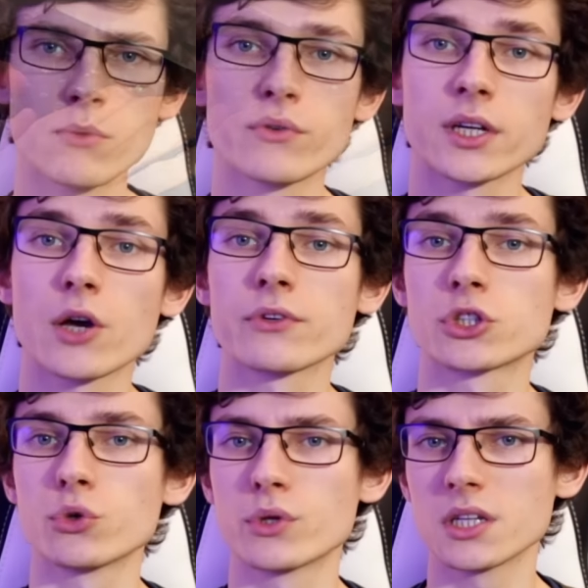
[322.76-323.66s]
Moving over
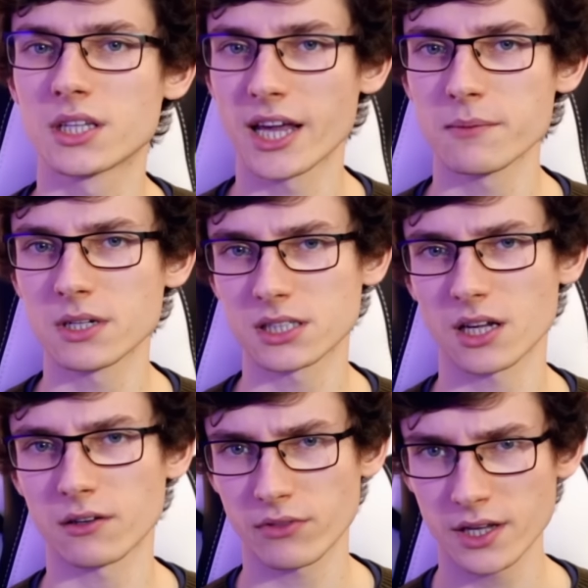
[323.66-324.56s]
to the gaming
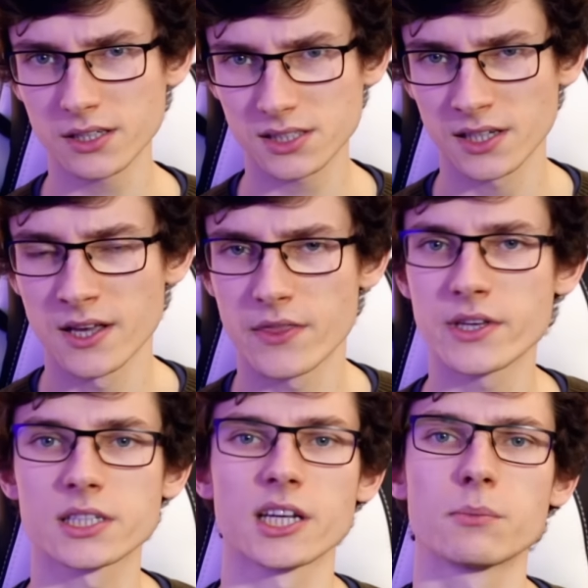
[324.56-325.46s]
side of things,
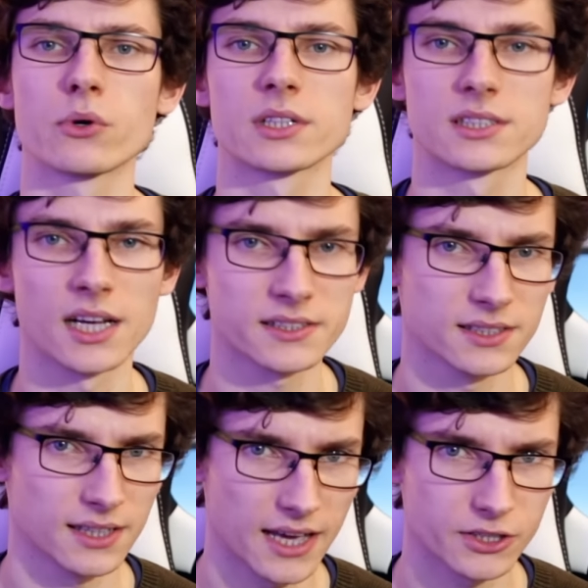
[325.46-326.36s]
this keyboard
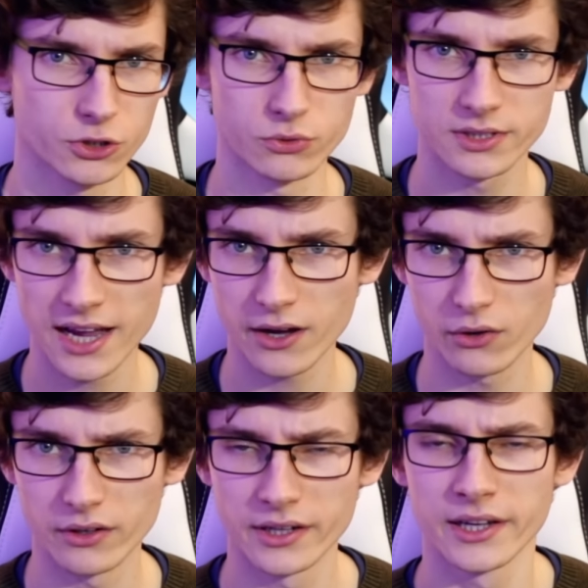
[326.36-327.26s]
doesn't let you
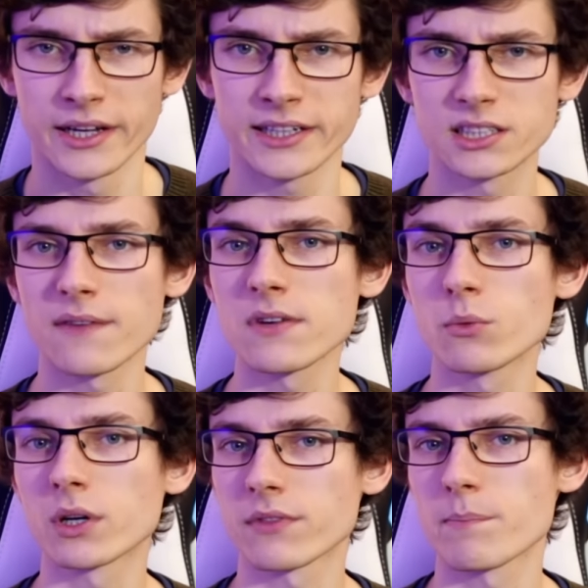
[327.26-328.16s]
down. It's definitely
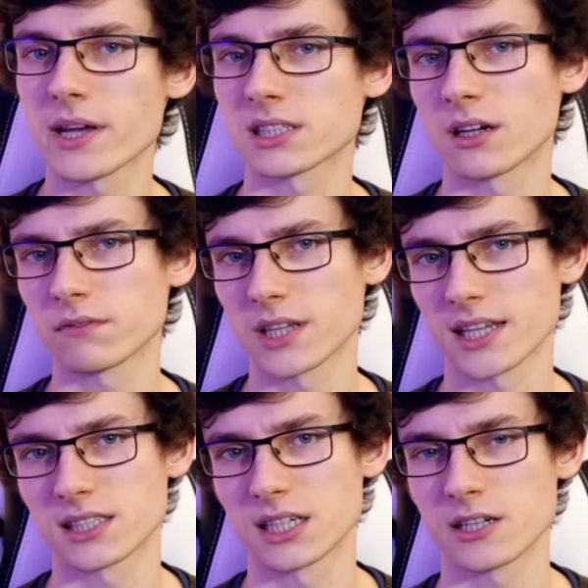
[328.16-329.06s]
one of the best I've
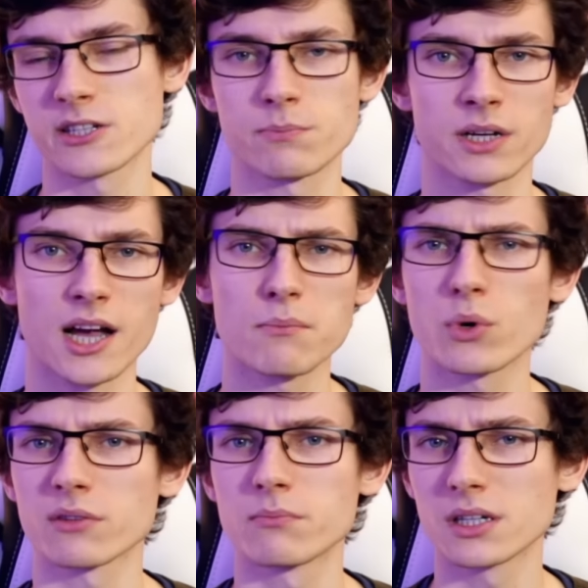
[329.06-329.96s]
tested and it's become
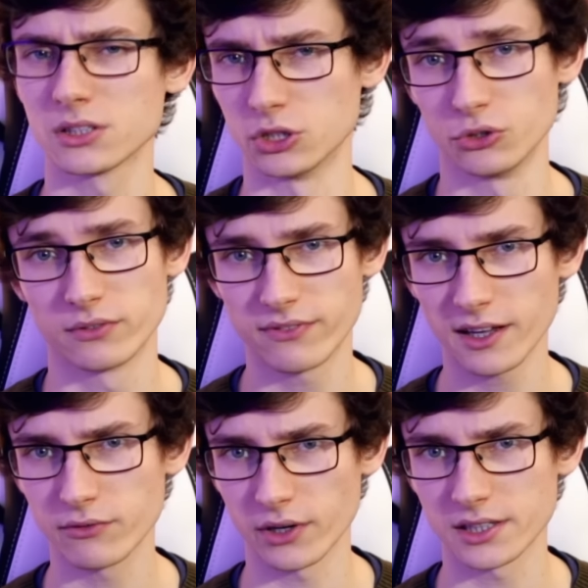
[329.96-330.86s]
one of my new
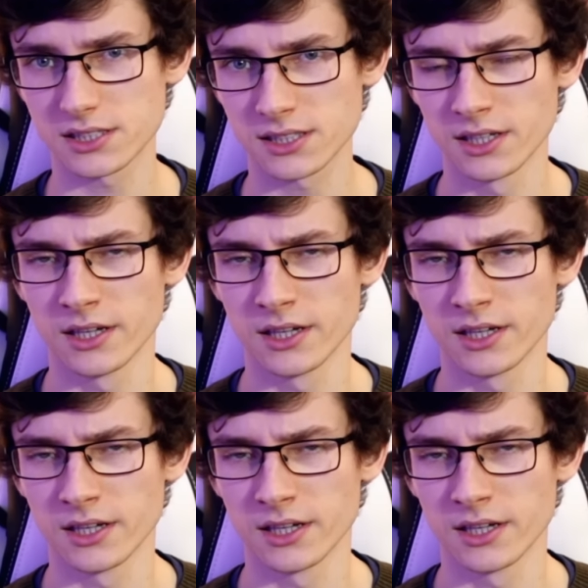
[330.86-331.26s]
favourites.